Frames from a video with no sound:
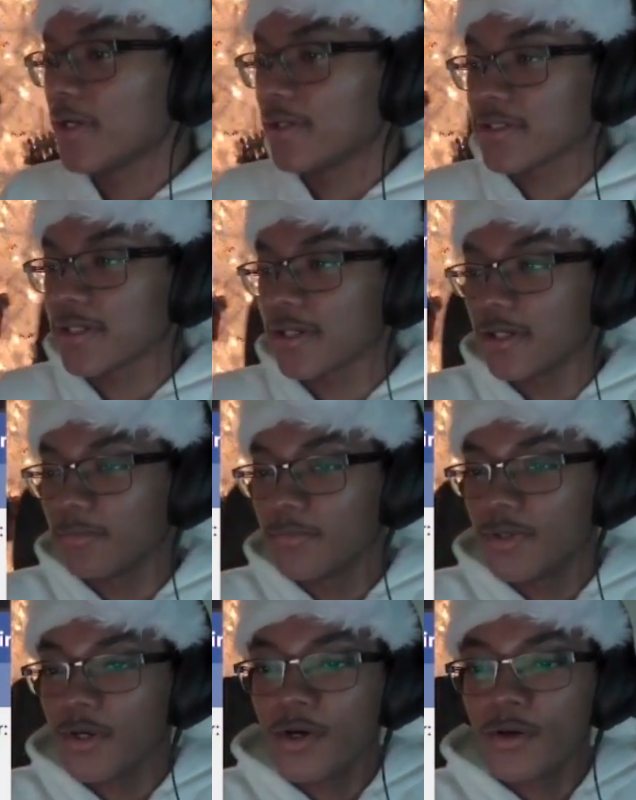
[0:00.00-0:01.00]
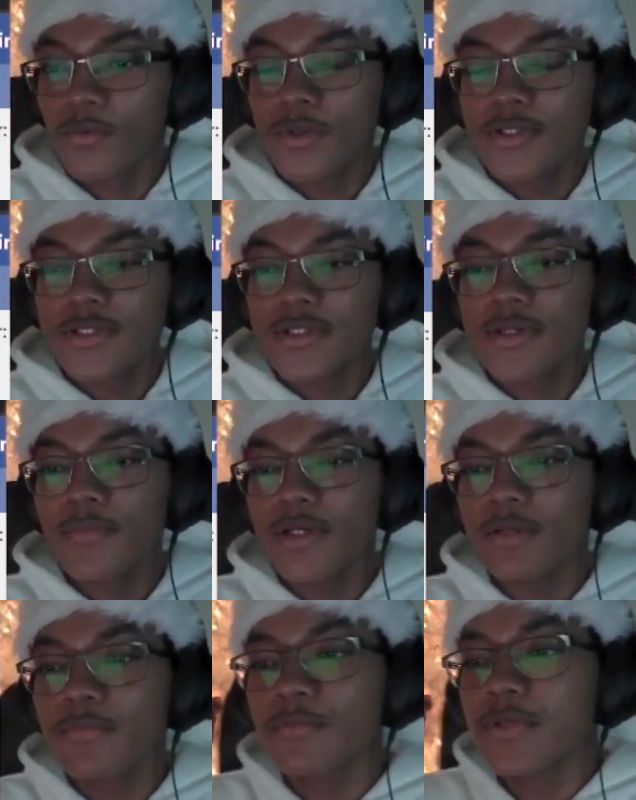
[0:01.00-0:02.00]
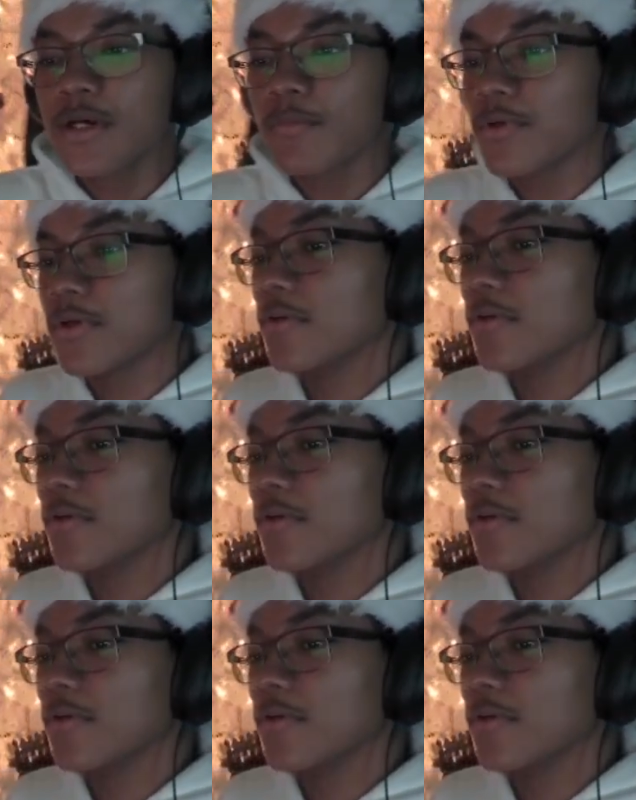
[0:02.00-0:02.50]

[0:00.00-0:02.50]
time. What's the minimum number of